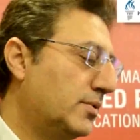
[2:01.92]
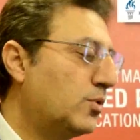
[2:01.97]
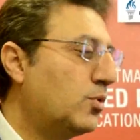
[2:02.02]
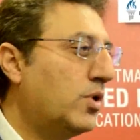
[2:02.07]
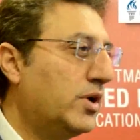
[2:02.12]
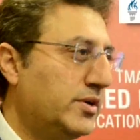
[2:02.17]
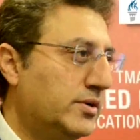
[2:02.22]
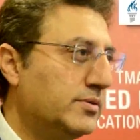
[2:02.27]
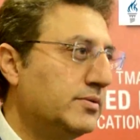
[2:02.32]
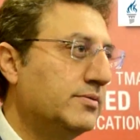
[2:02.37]

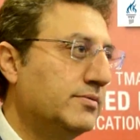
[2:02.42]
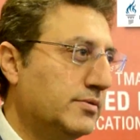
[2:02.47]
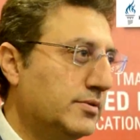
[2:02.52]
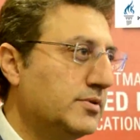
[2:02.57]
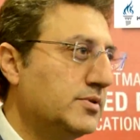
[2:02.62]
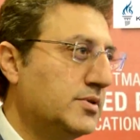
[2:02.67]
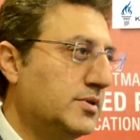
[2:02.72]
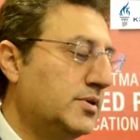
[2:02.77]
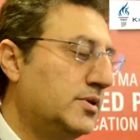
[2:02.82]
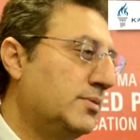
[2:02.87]
quite
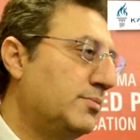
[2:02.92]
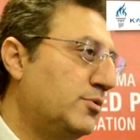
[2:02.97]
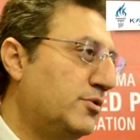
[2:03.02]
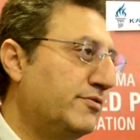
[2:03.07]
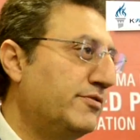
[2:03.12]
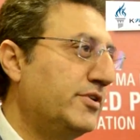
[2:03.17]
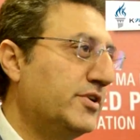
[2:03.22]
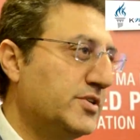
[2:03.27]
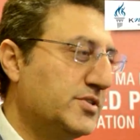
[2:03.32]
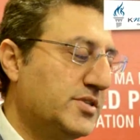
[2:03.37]
a number
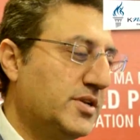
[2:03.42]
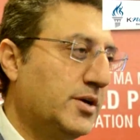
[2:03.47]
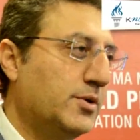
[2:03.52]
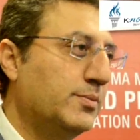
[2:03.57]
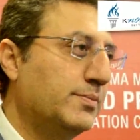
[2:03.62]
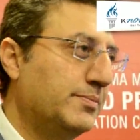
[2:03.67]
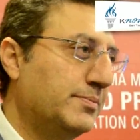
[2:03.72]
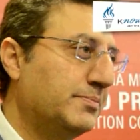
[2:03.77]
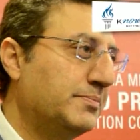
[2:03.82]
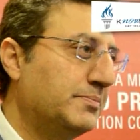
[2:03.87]
of years
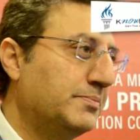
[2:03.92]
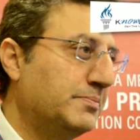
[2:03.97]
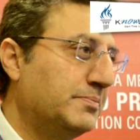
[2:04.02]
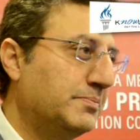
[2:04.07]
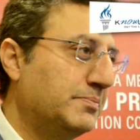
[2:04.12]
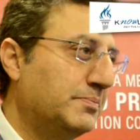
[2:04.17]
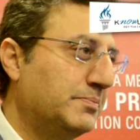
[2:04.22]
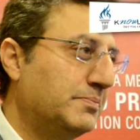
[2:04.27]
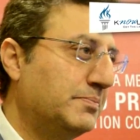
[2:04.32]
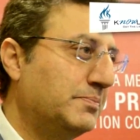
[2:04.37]

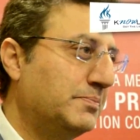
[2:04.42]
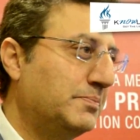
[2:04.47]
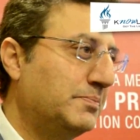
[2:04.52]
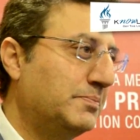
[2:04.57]
now.